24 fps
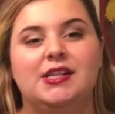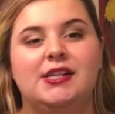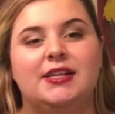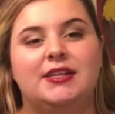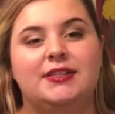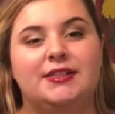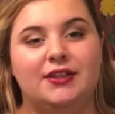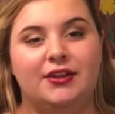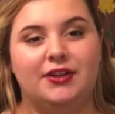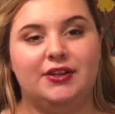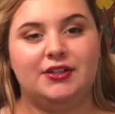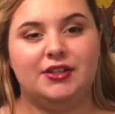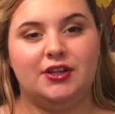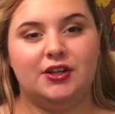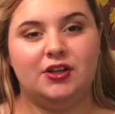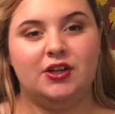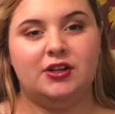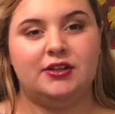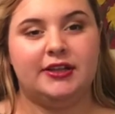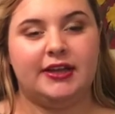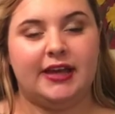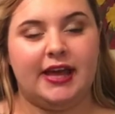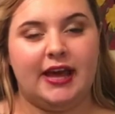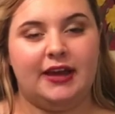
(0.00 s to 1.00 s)
So you turn
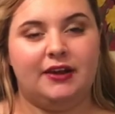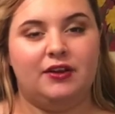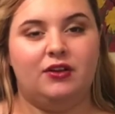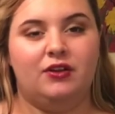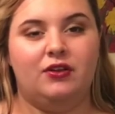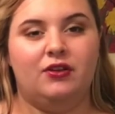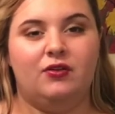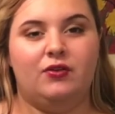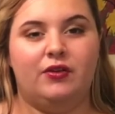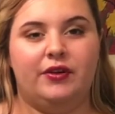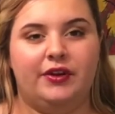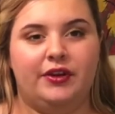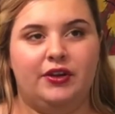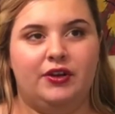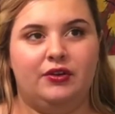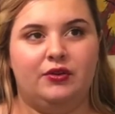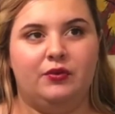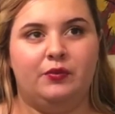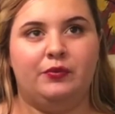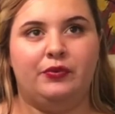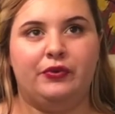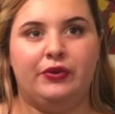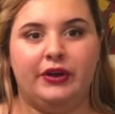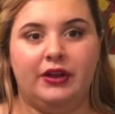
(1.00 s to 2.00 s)
on the kettle or
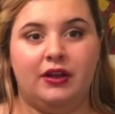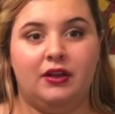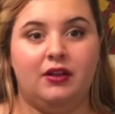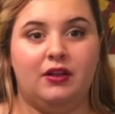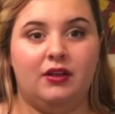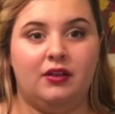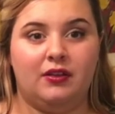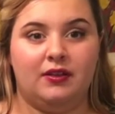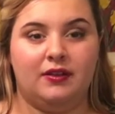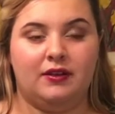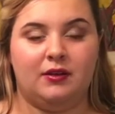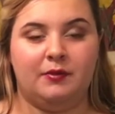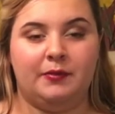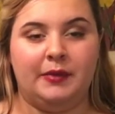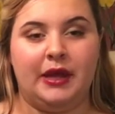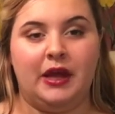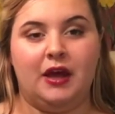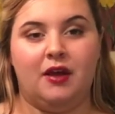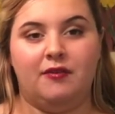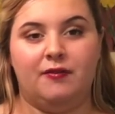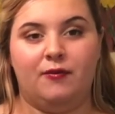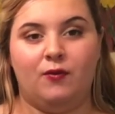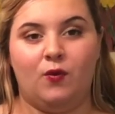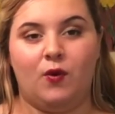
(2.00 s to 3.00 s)
you boil a little bit
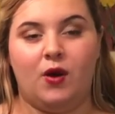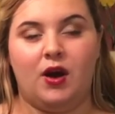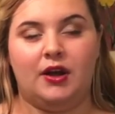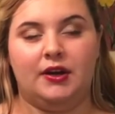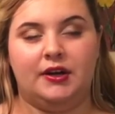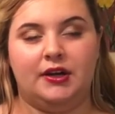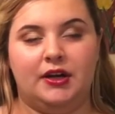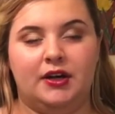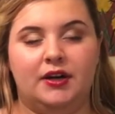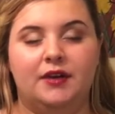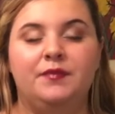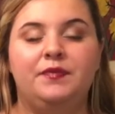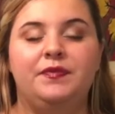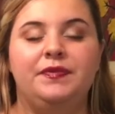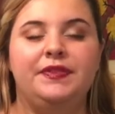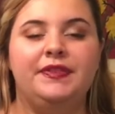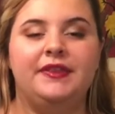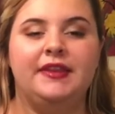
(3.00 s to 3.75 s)
of water